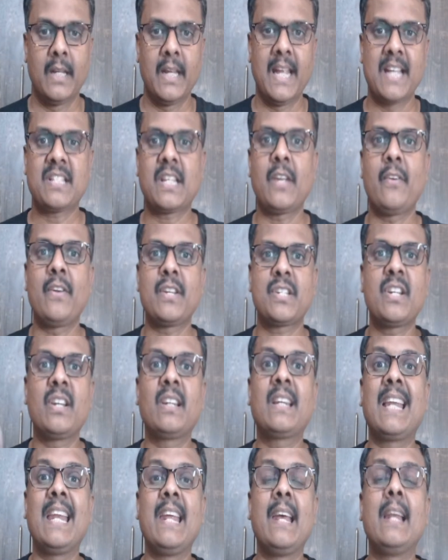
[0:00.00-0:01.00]
Excavation
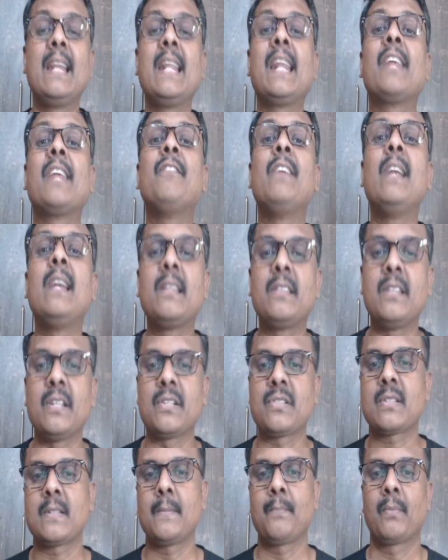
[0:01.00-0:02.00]
clearly revealed
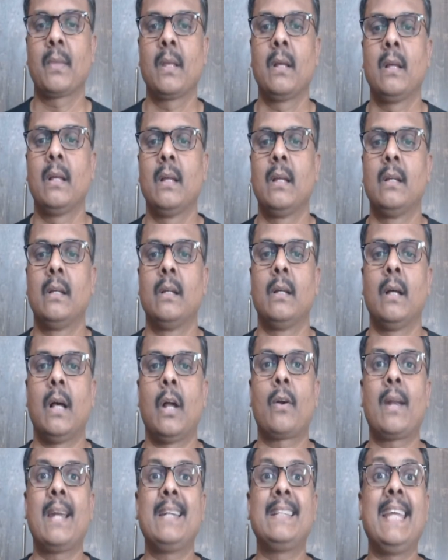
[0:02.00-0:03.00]
this.
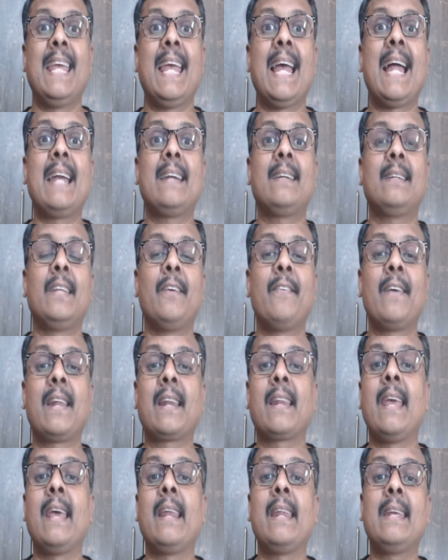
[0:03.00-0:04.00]
All right, they were
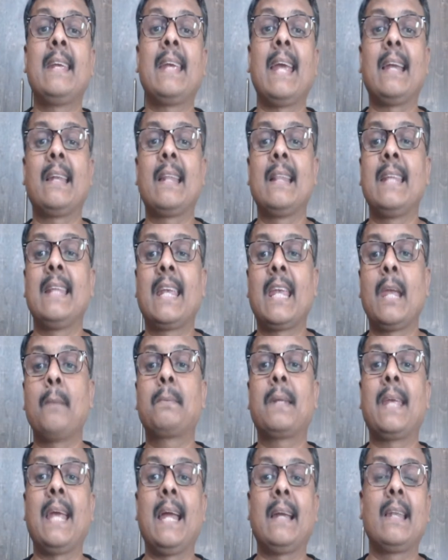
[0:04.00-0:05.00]
rearing cattle. They
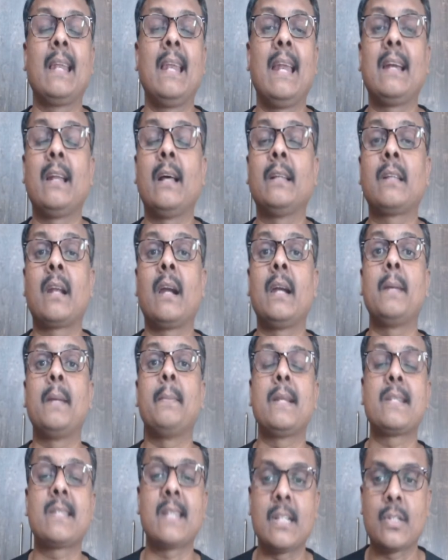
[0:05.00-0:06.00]
kept cattle and other
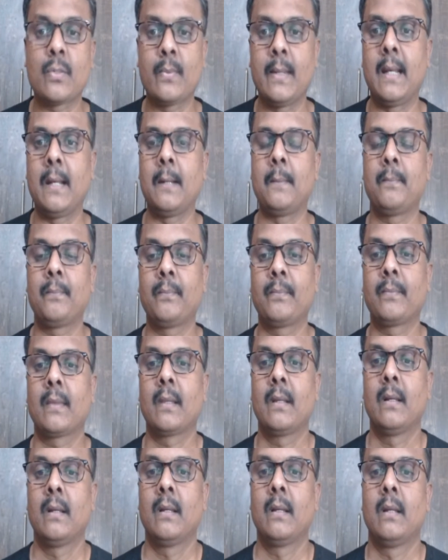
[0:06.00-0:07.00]
animals as well.
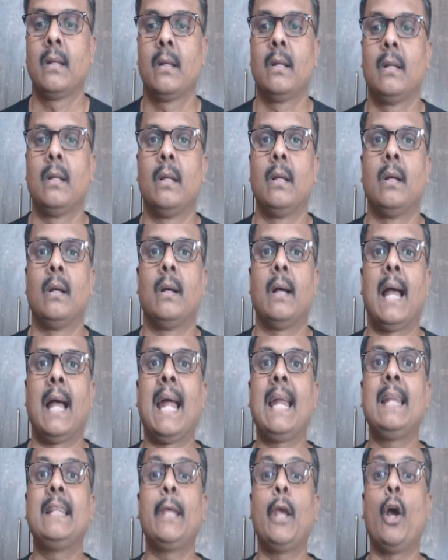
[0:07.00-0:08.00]

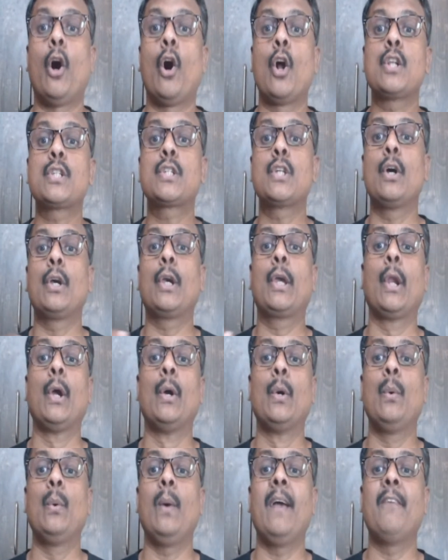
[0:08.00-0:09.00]
And they also
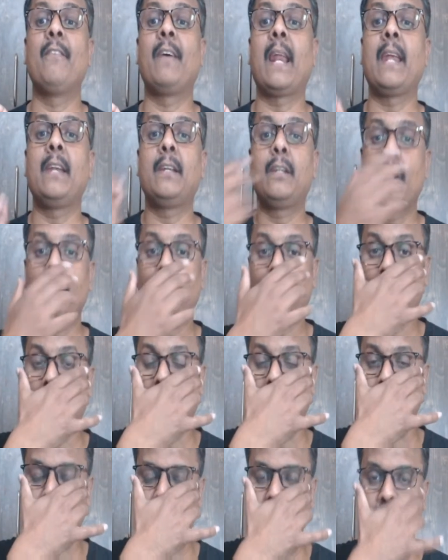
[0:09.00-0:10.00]
grew a variety of
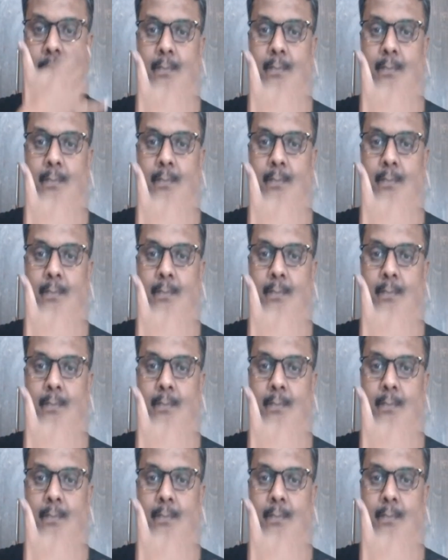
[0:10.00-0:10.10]
crops.